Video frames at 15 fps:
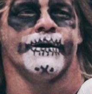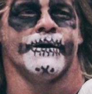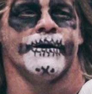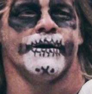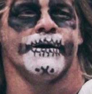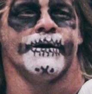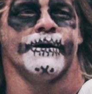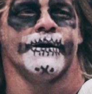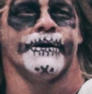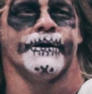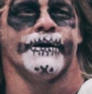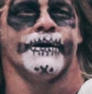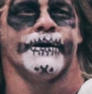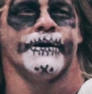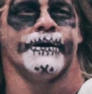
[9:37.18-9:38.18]

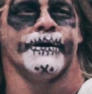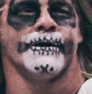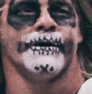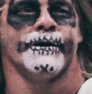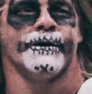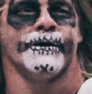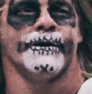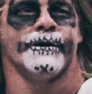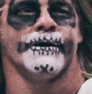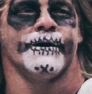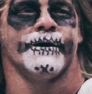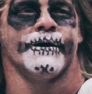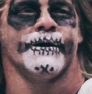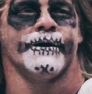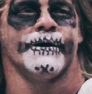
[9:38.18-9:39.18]

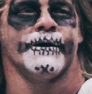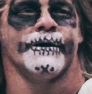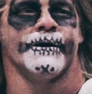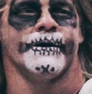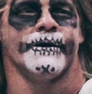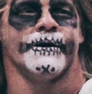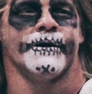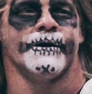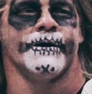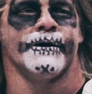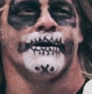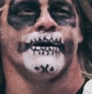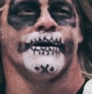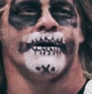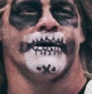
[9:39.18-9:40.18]

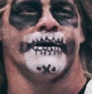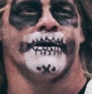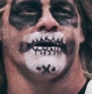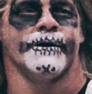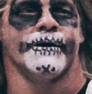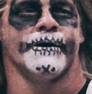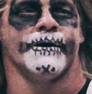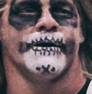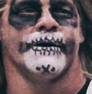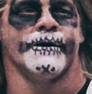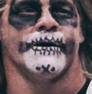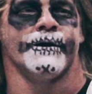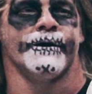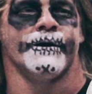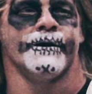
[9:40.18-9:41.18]

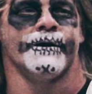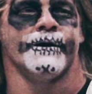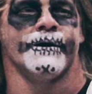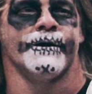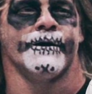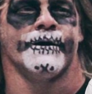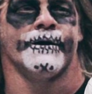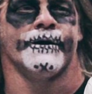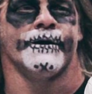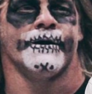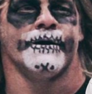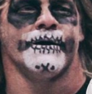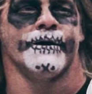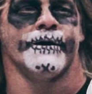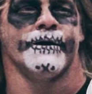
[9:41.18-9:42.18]

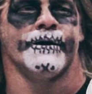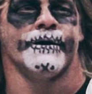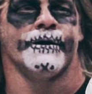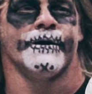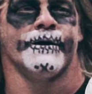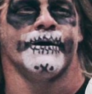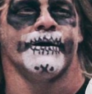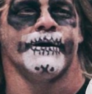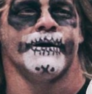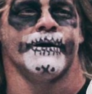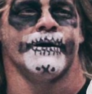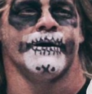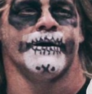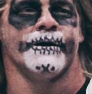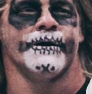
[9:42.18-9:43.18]

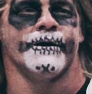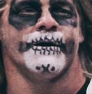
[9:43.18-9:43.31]
(silent)